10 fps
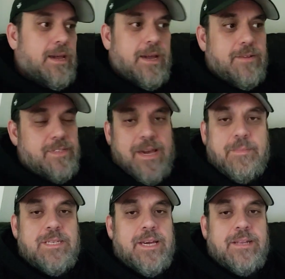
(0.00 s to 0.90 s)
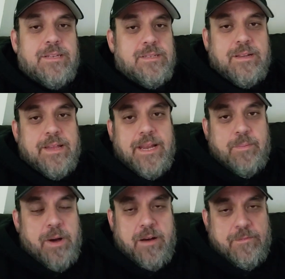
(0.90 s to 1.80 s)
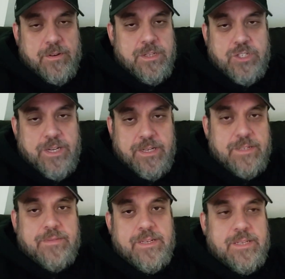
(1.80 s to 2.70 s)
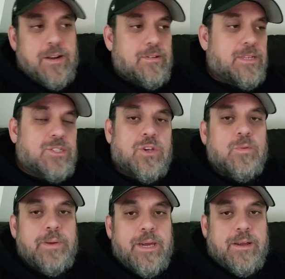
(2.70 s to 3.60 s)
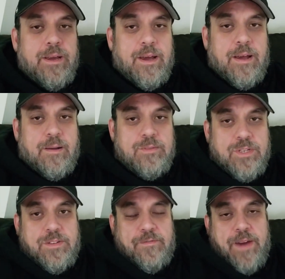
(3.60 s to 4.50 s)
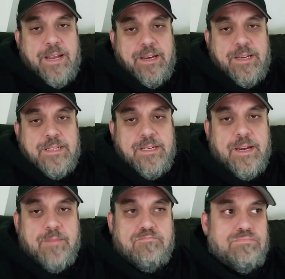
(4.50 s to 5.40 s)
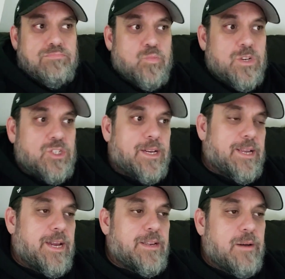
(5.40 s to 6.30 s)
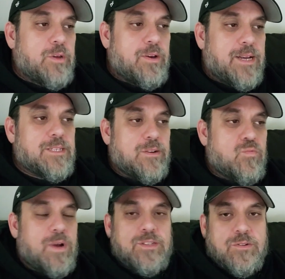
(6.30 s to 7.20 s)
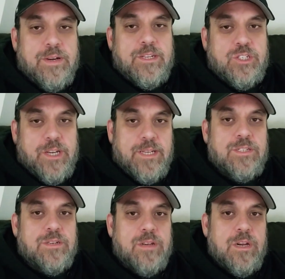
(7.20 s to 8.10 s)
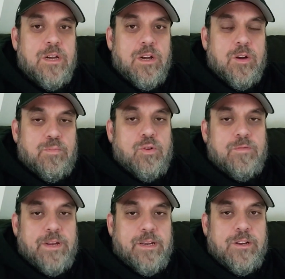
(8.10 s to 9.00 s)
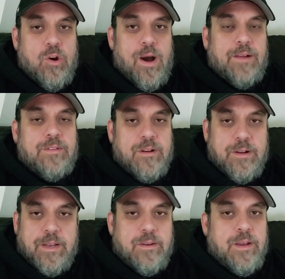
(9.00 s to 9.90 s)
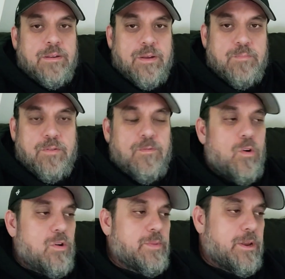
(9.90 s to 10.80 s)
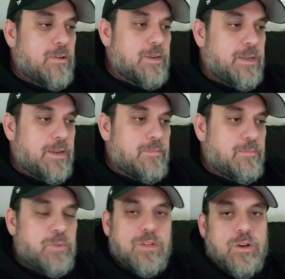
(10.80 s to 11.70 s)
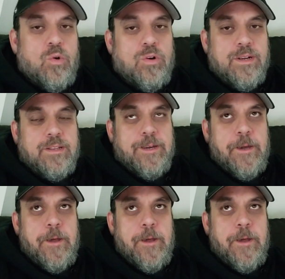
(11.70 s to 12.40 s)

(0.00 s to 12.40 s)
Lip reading: And if Sami Zayn is the Lanny Poffo or the genius of this era, then so be it. I'm just a fan of his, and I wish like an AEW guys that could wrestle get a chance to prove it and go out there and perform, and get booked accordingly.